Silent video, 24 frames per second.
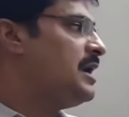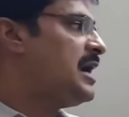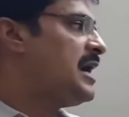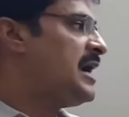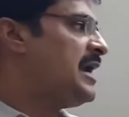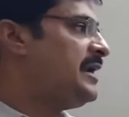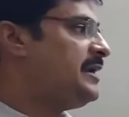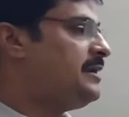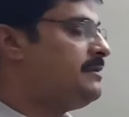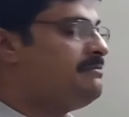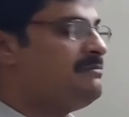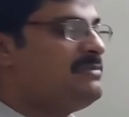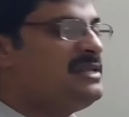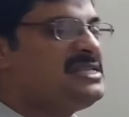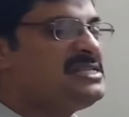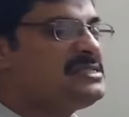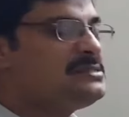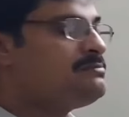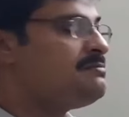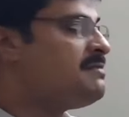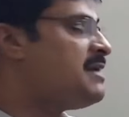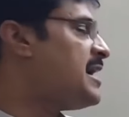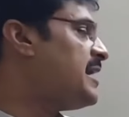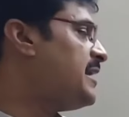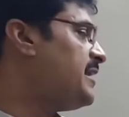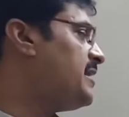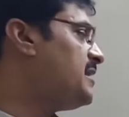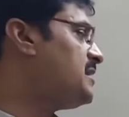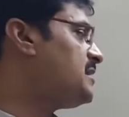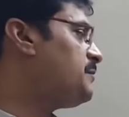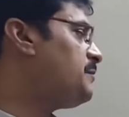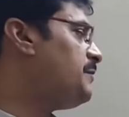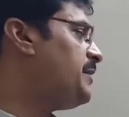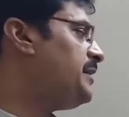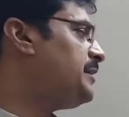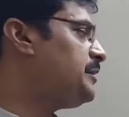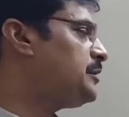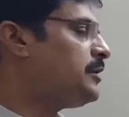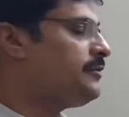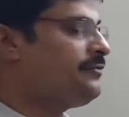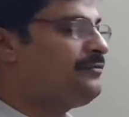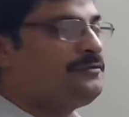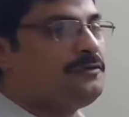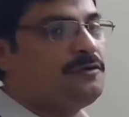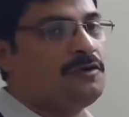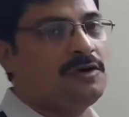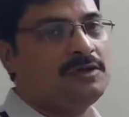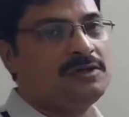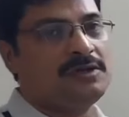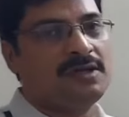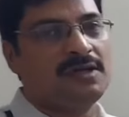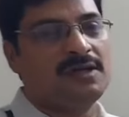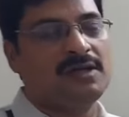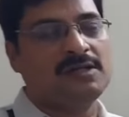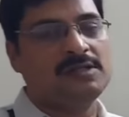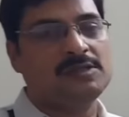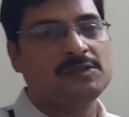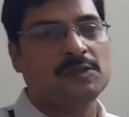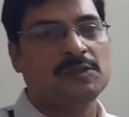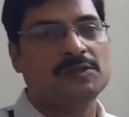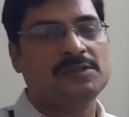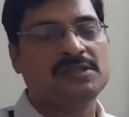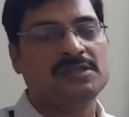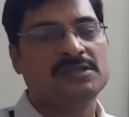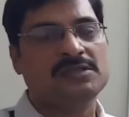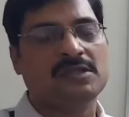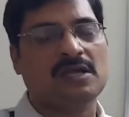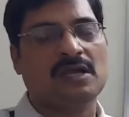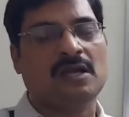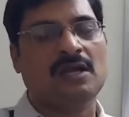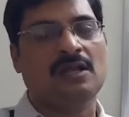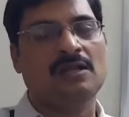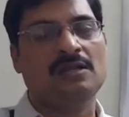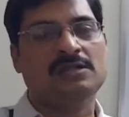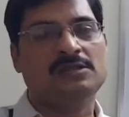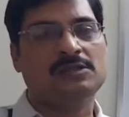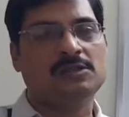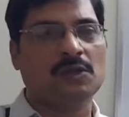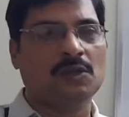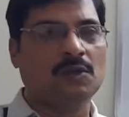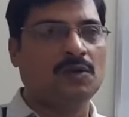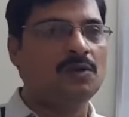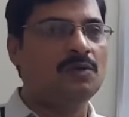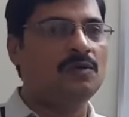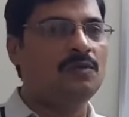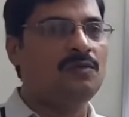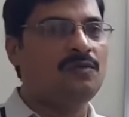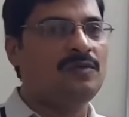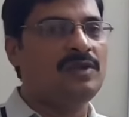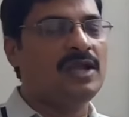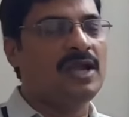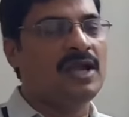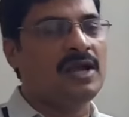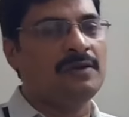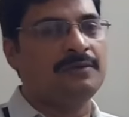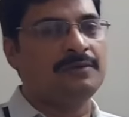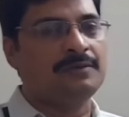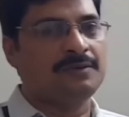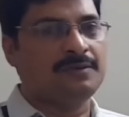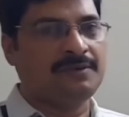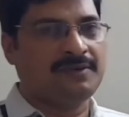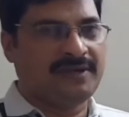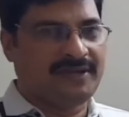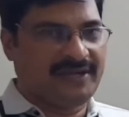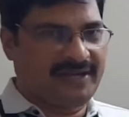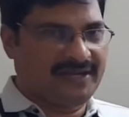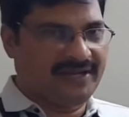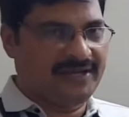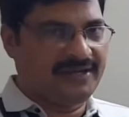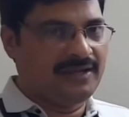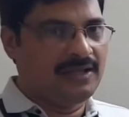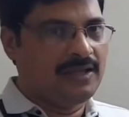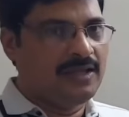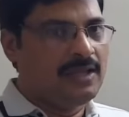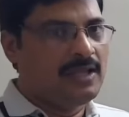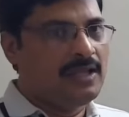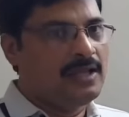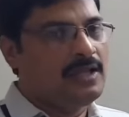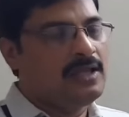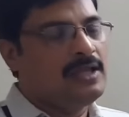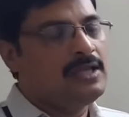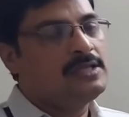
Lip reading: and mismanagement of water resources also we have to need.